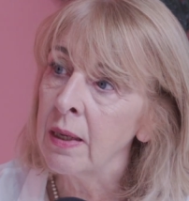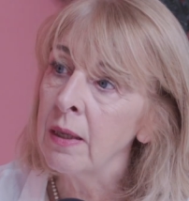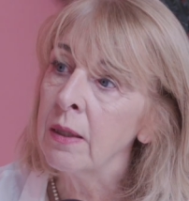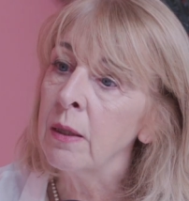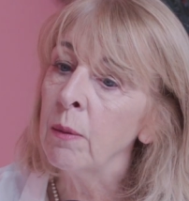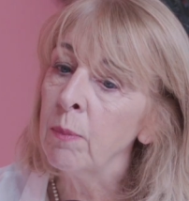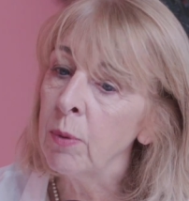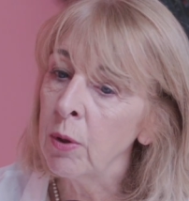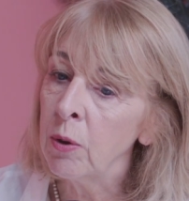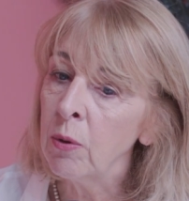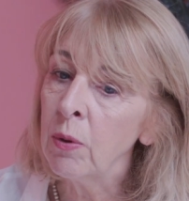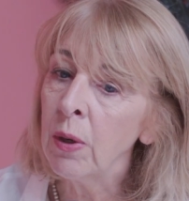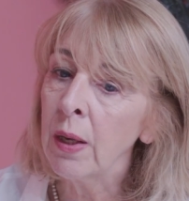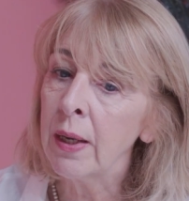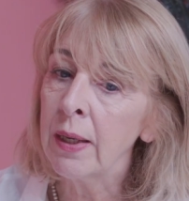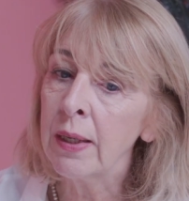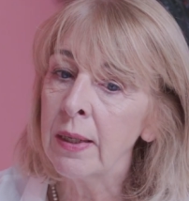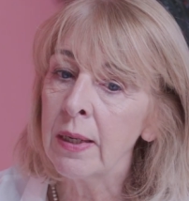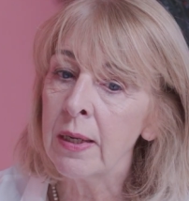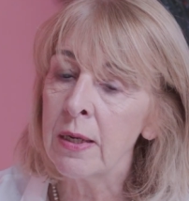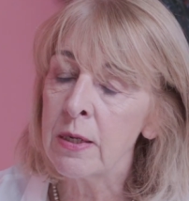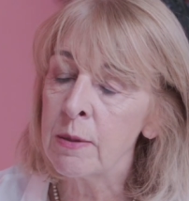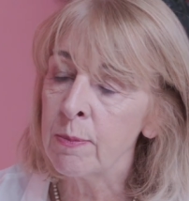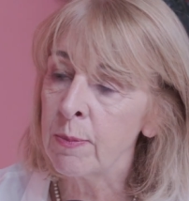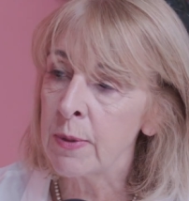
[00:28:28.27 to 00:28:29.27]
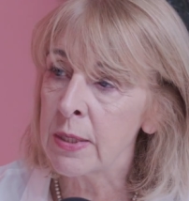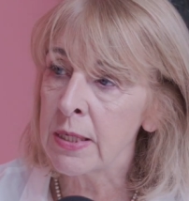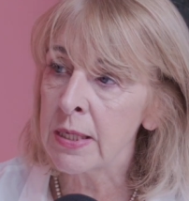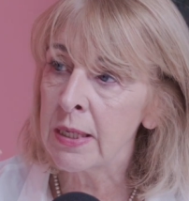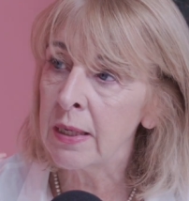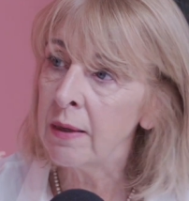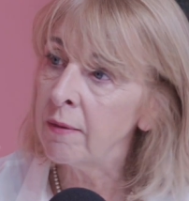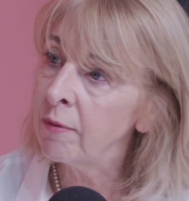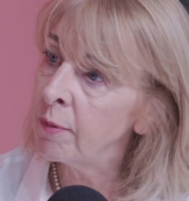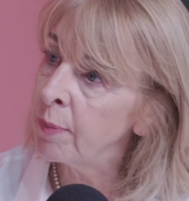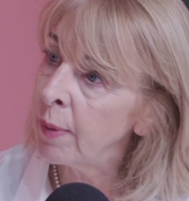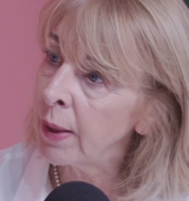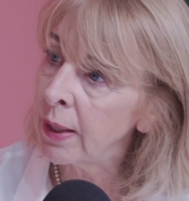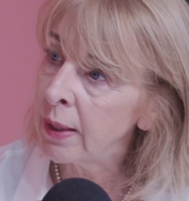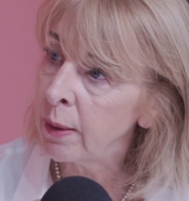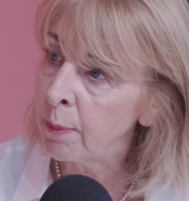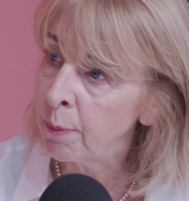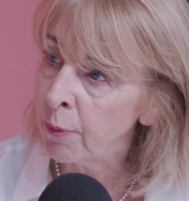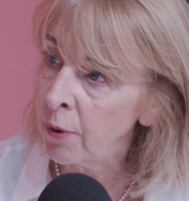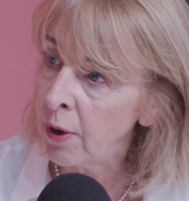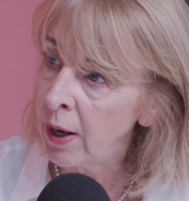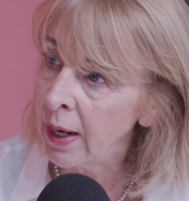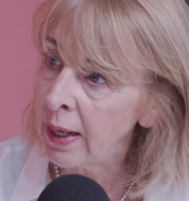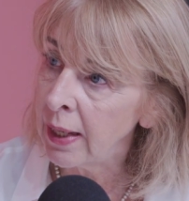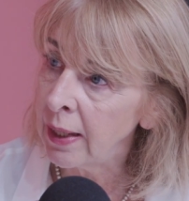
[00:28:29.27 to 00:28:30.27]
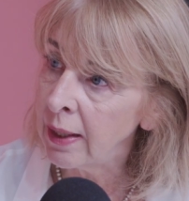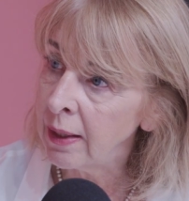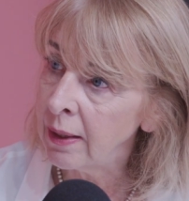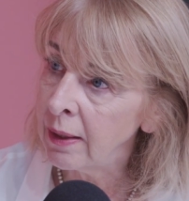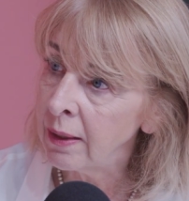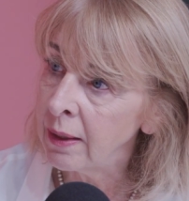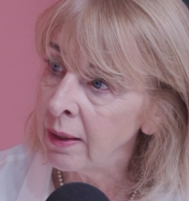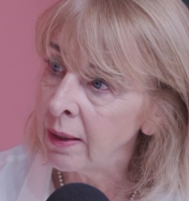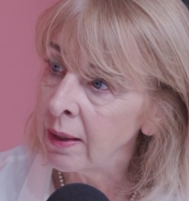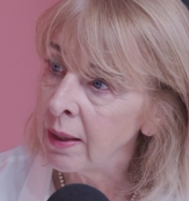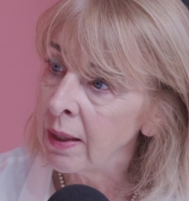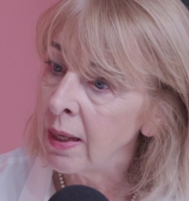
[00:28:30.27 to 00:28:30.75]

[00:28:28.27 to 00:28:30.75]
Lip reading: The blue light is perceived by the brain